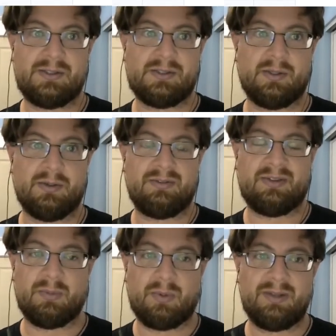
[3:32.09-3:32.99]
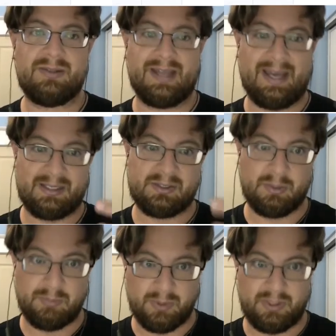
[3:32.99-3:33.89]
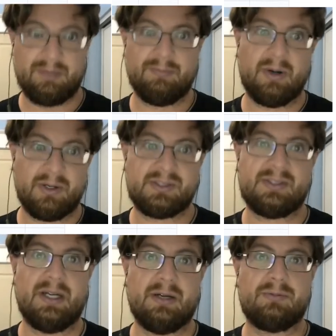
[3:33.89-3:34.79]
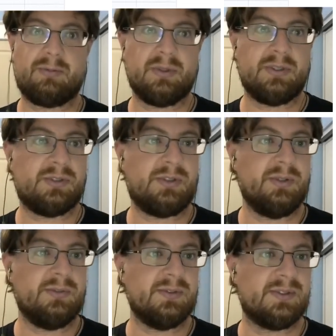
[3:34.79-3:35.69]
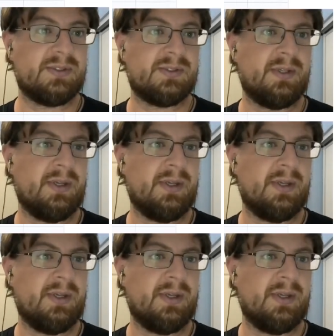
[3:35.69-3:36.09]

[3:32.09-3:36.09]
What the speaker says: So if I want to actually put in marks now for the students,